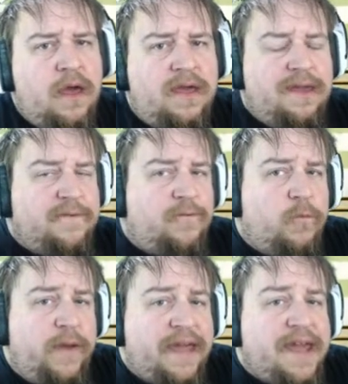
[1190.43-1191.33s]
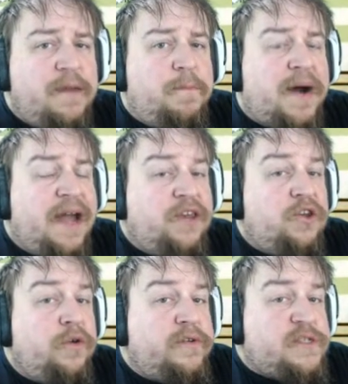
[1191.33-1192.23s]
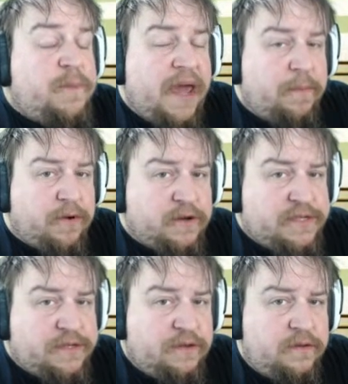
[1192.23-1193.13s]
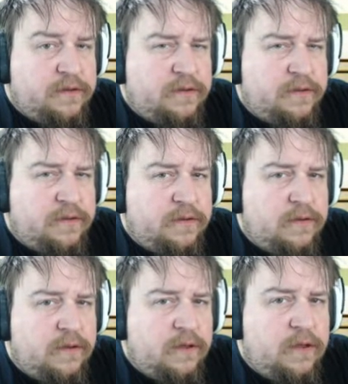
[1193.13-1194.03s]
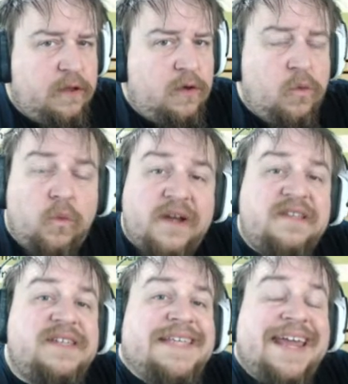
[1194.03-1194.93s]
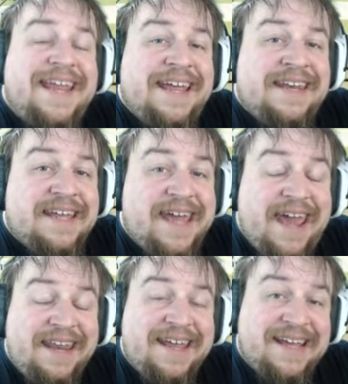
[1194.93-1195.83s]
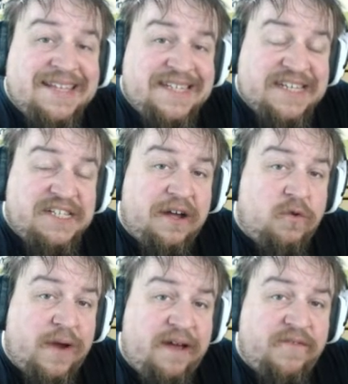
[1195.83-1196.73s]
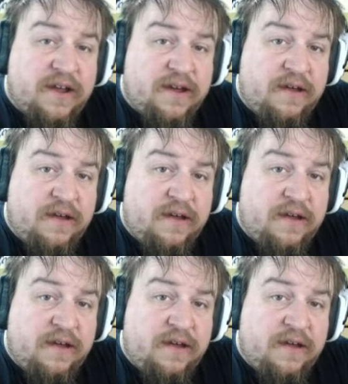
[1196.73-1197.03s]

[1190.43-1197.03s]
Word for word: If we can buy newspapers, what does that indicate exists on Ravnica?